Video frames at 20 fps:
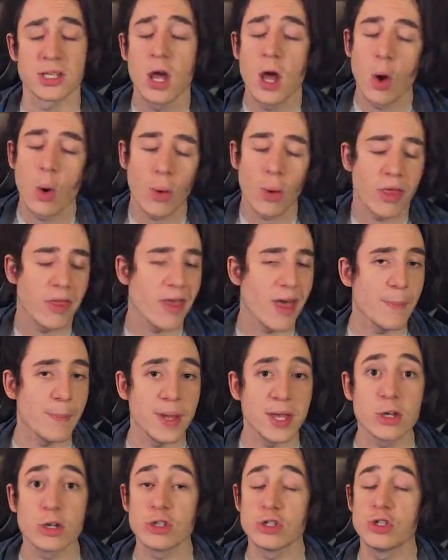Whether that be
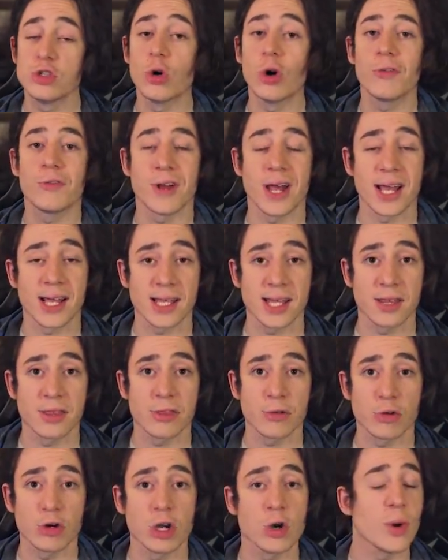because you're flanking
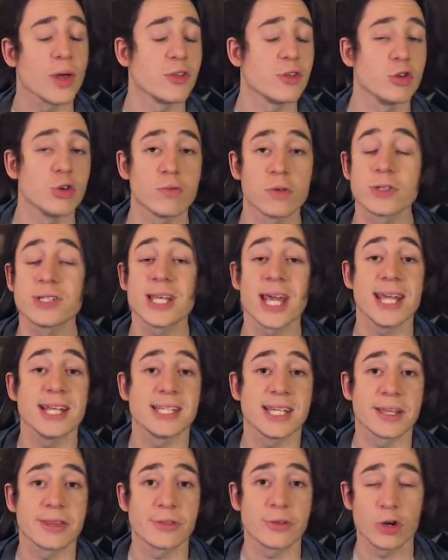through it, whether you're
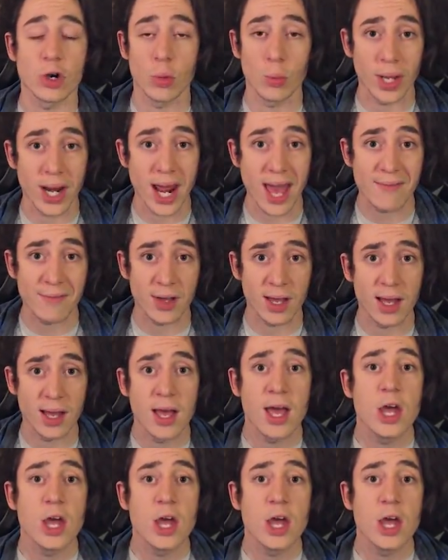rotating through it or whatever,